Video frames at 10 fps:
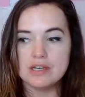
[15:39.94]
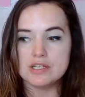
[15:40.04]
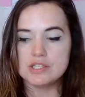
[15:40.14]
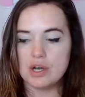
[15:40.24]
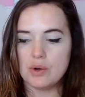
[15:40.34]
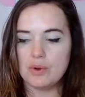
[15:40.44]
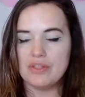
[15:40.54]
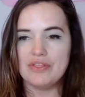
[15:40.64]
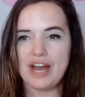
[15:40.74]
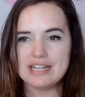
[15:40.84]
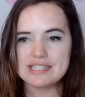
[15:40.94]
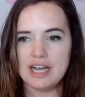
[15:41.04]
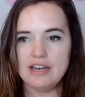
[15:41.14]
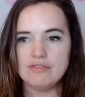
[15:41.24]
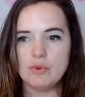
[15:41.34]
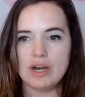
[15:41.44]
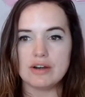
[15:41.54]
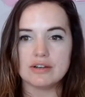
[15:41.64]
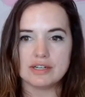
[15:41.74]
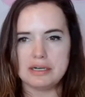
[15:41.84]
So that's kind of
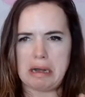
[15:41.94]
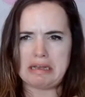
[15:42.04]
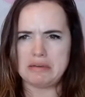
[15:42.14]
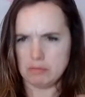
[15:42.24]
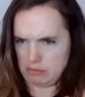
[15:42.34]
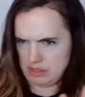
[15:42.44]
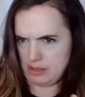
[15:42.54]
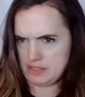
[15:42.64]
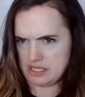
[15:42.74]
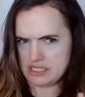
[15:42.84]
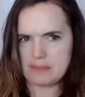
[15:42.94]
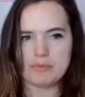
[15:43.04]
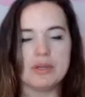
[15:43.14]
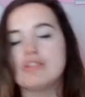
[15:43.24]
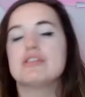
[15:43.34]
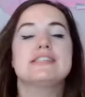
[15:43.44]
where are we on step 3?